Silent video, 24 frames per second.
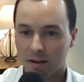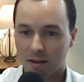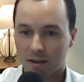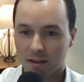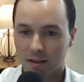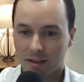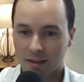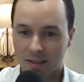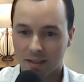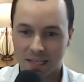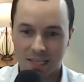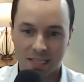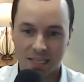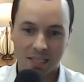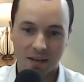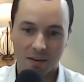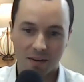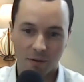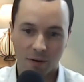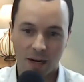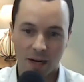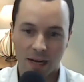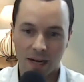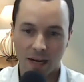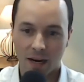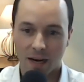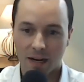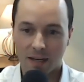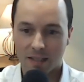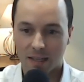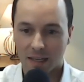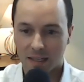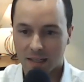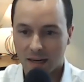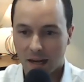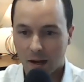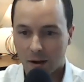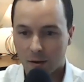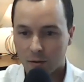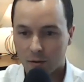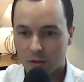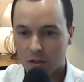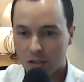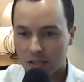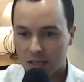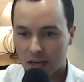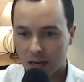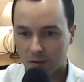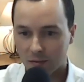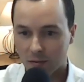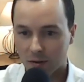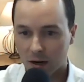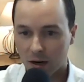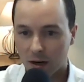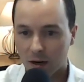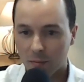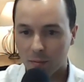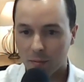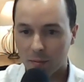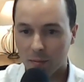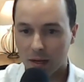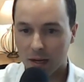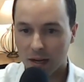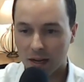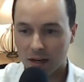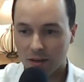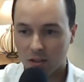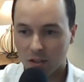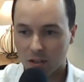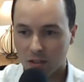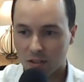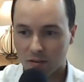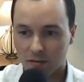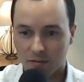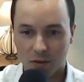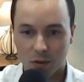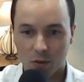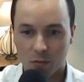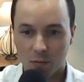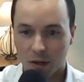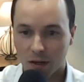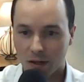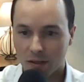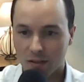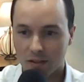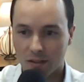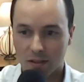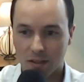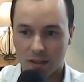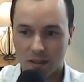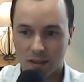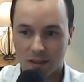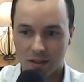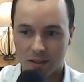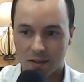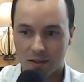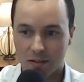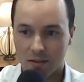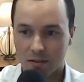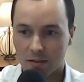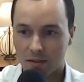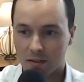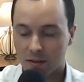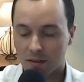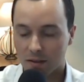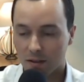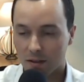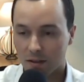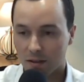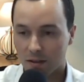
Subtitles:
these different AI technologies have come in just a few months is